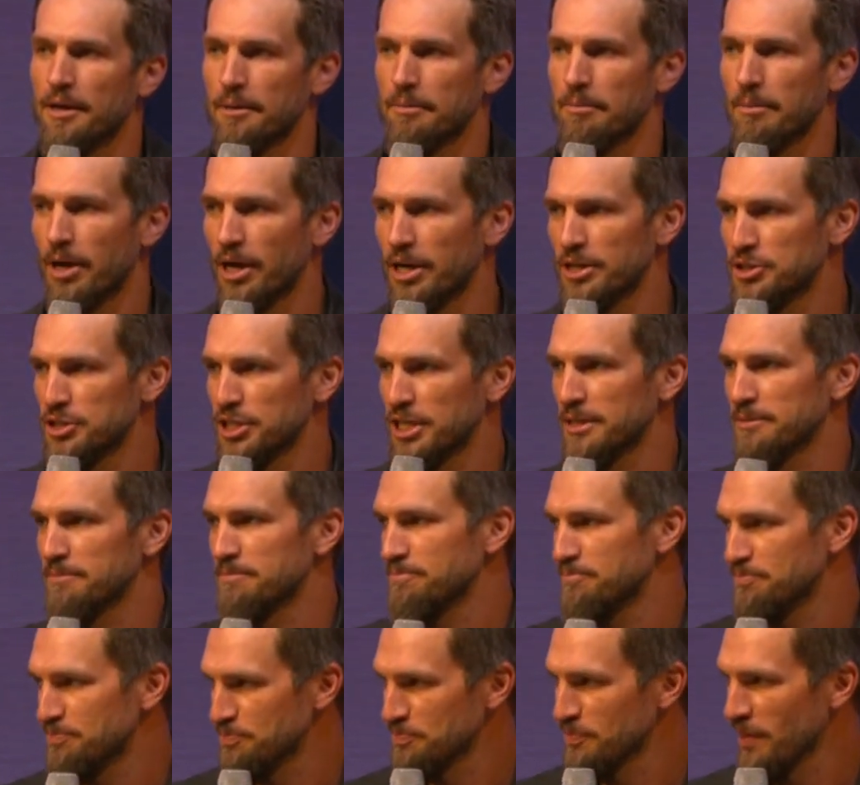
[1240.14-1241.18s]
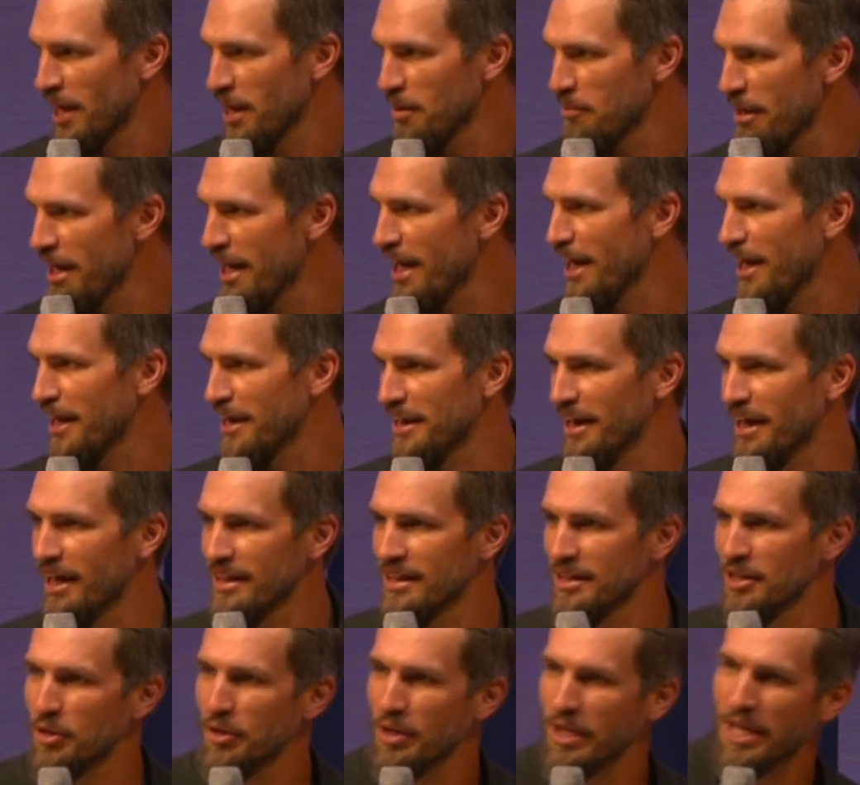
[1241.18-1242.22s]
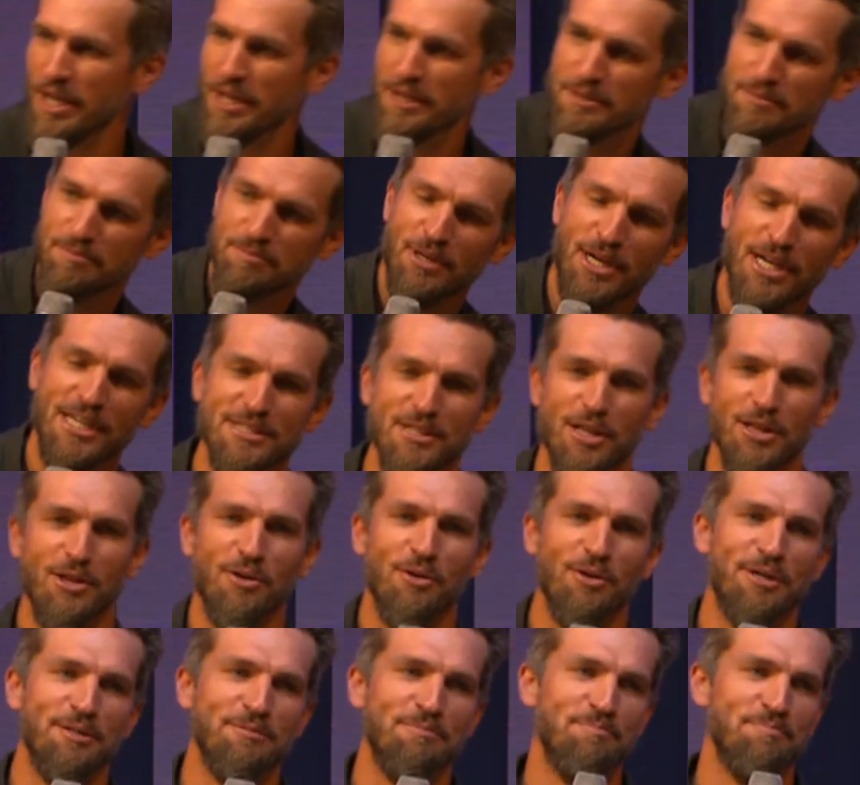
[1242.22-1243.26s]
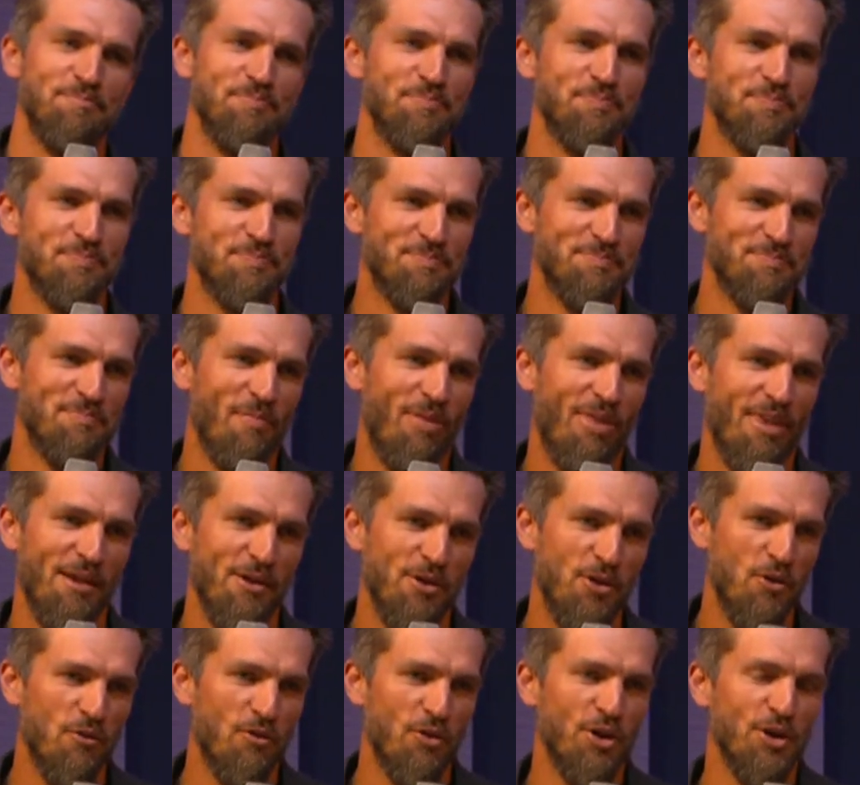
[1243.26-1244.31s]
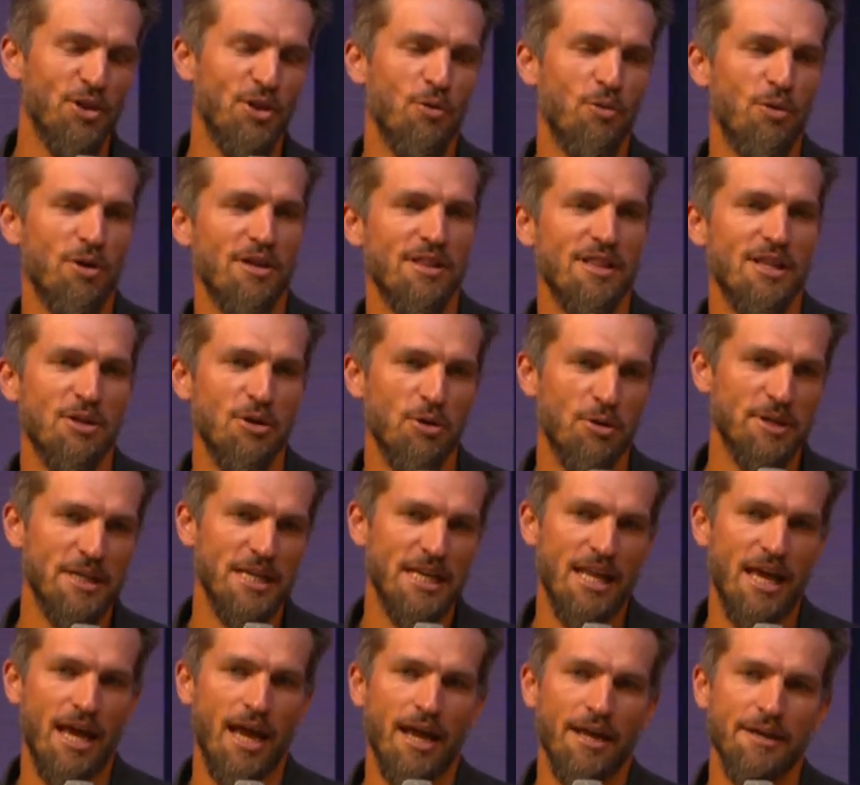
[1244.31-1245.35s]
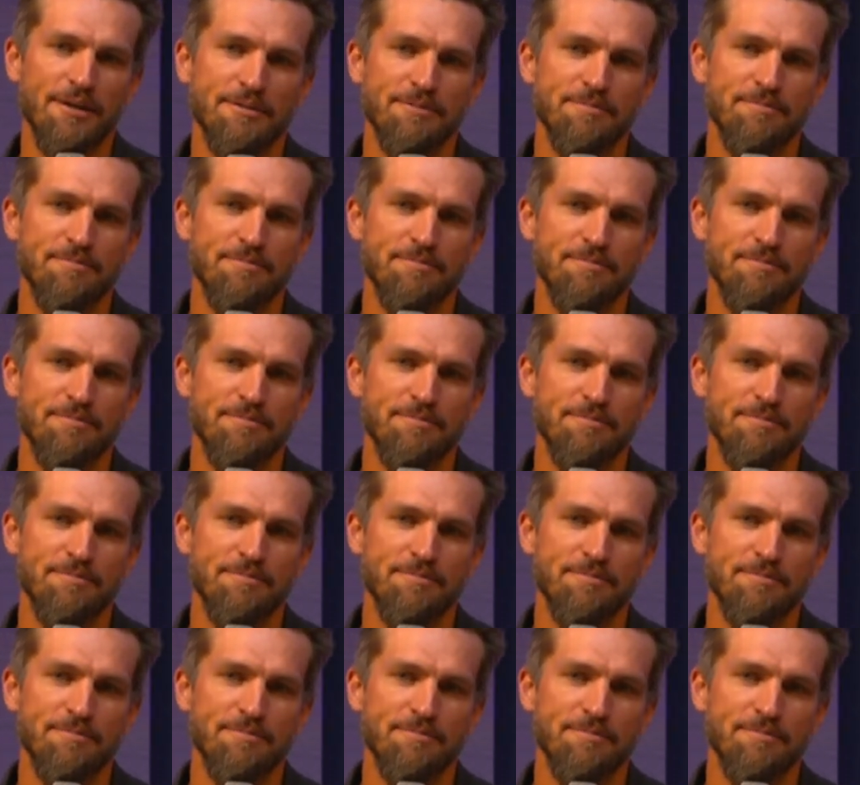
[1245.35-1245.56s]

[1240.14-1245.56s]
Margin. Amen. Hallelujah. Praise the Lord. You've heard the word of the Lord today.